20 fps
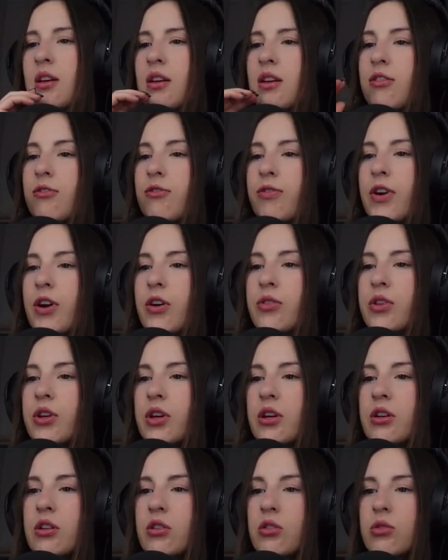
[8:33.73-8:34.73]
It found
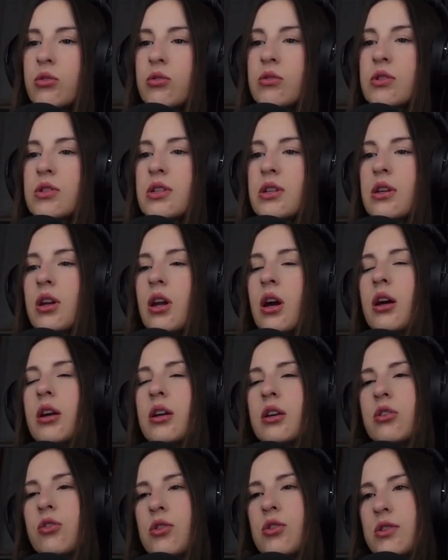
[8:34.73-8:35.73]
that gluten did not
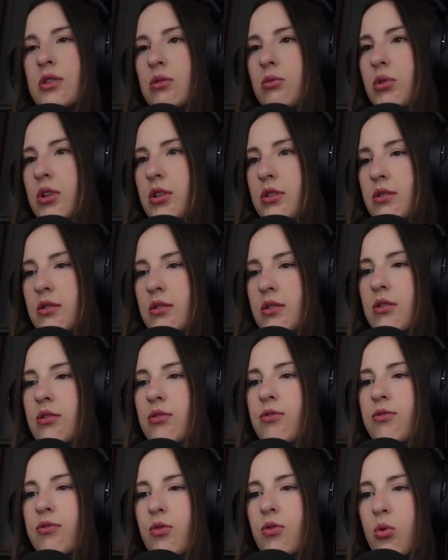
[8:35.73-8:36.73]
increase the risk
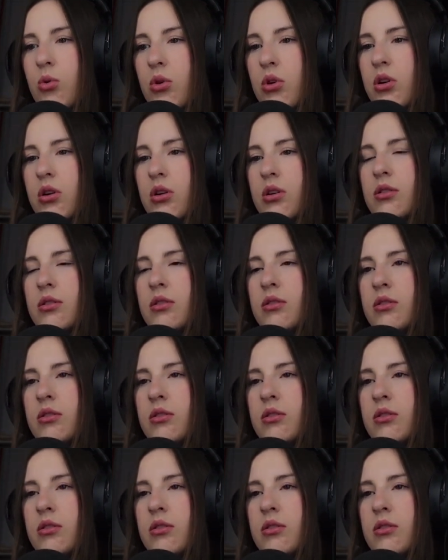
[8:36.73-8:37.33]
for